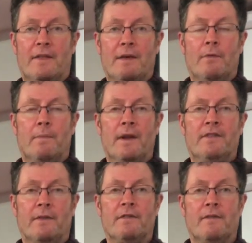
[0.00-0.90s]
I think more
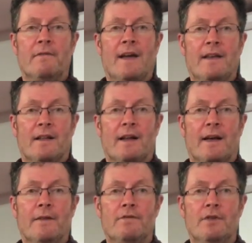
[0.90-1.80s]
police officers have died in the
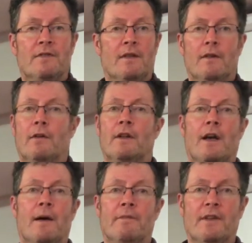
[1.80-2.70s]
line of duty than all
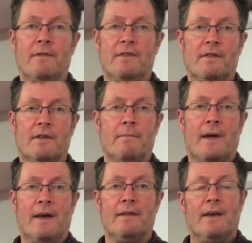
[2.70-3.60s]
the armed services
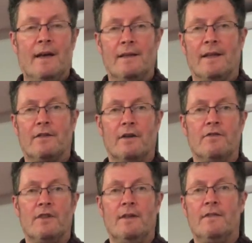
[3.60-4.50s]
combined in this
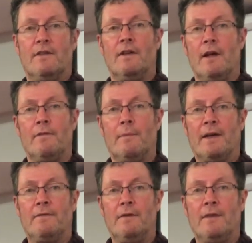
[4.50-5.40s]
country, certainly over the
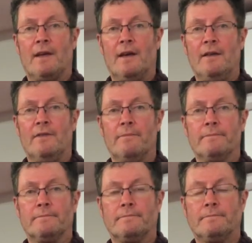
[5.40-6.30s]
past few decades.
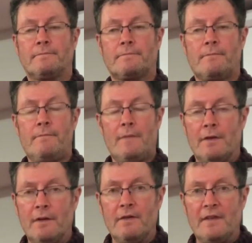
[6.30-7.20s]

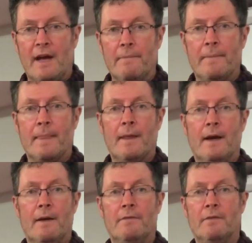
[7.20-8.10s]
So there's that.
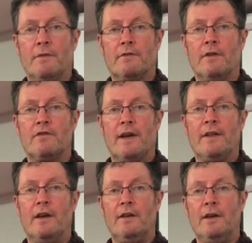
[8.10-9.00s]
Someone's going to try
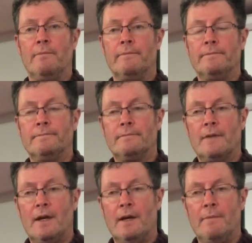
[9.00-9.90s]
and hurt you.
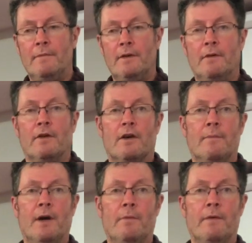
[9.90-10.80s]
you're going to
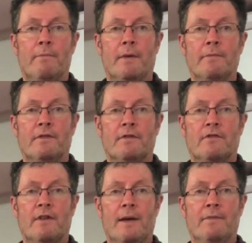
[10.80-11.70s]
come home with bumps,
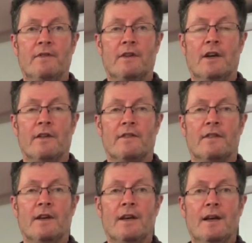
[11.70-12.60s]
scrapes,
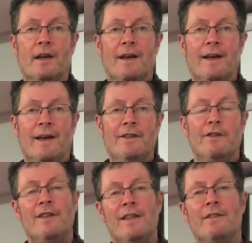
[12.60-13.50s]
cuts, and
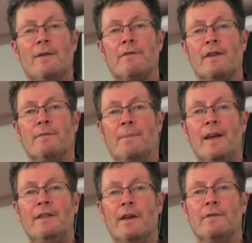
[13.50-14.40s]
you're going to have to
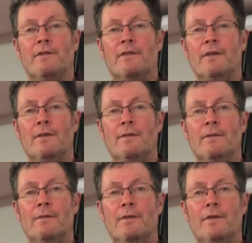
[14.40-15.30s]
explain those
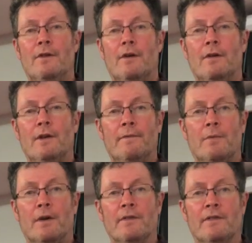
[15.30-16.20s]
to your
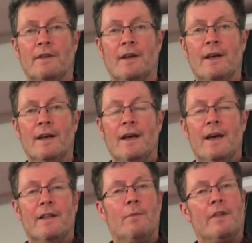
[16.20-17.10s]
loved ones.
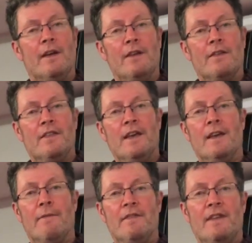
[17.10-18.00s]
And then what they're going to
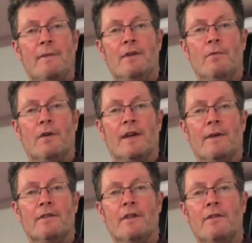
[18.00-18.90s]
think every time you walk
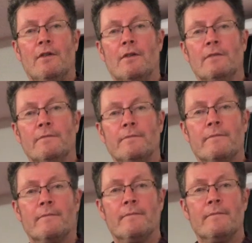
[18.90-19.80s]
out of the door.
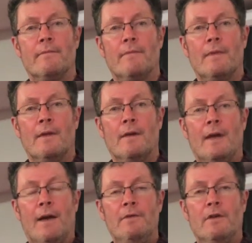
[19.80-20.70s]

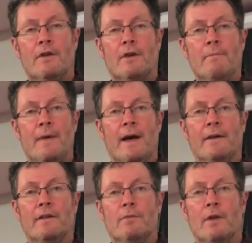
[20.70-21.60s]
How are you going to come back?
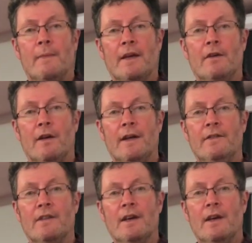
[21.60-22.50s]
There's one of my
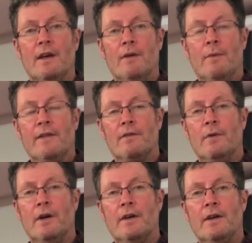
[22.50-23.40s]
colleagues went to
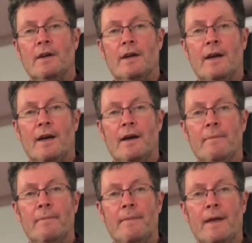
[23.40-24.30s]
work
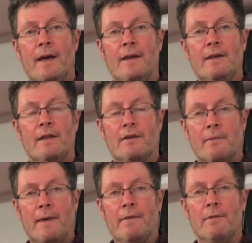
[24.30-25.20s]
and he didn't
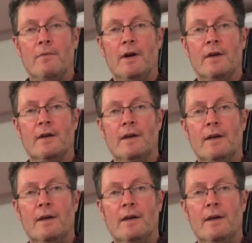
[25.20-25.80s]
come back from work.